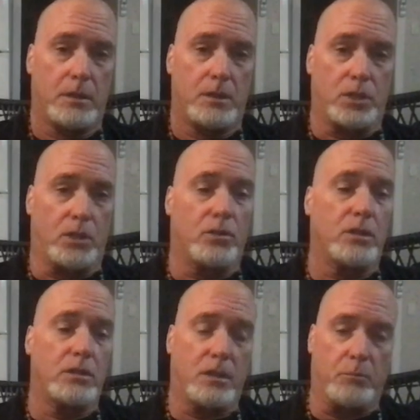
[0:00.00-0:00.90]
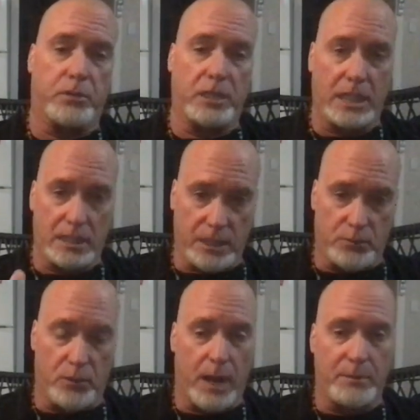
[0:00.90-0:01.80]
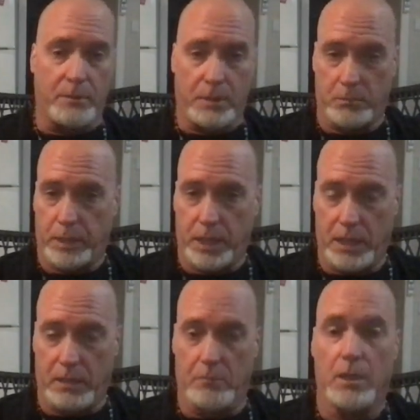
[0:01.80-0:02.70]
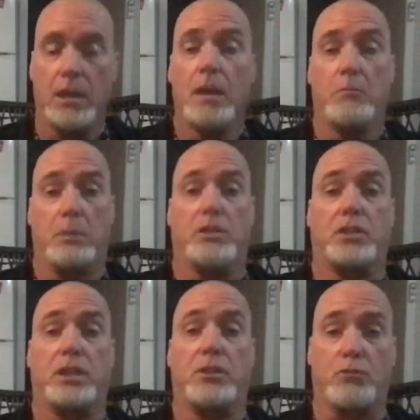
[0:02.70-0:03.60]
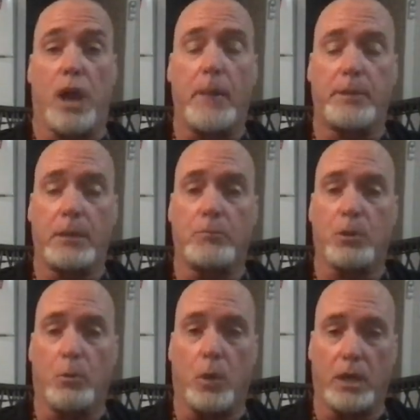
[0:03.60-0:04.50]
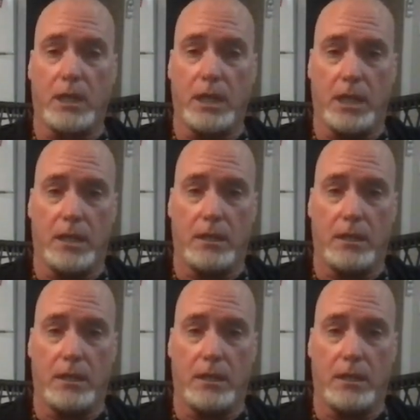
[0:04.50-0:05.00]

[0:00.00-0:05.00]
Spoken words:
She couldn't completely drop him and pin him, but she dropped him to one knee.